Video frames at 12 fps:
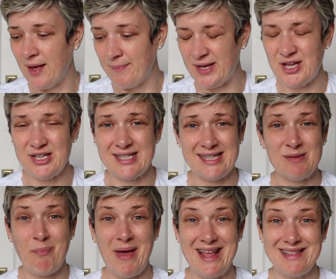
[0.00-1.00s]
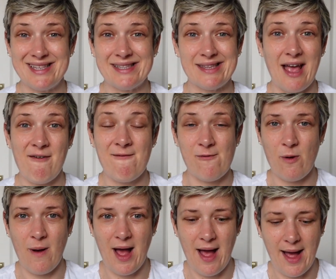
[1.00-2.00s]
because there's pins
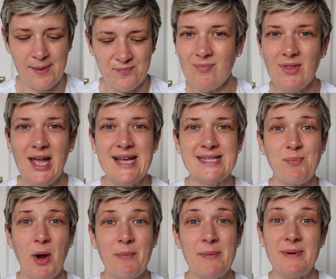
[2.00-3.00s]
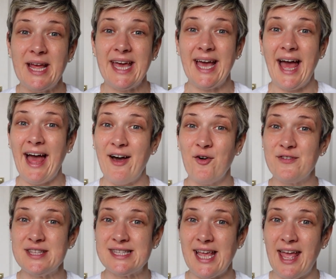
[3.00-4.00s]
everywhere, it's probably a health
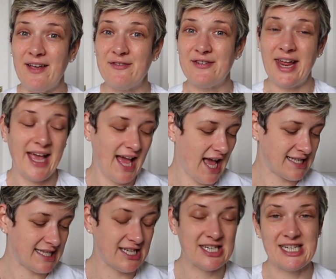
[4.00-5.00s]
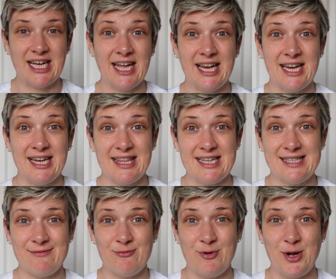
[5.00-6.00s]
and safety hazard in
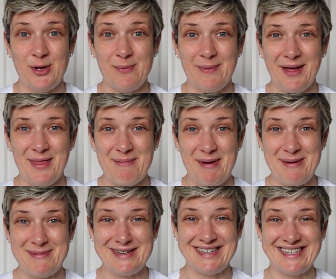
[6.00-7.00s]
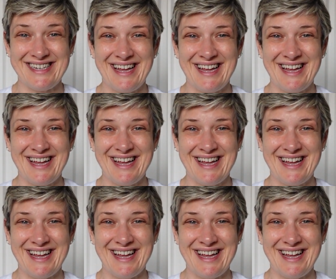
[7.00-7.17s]
this room at the moment.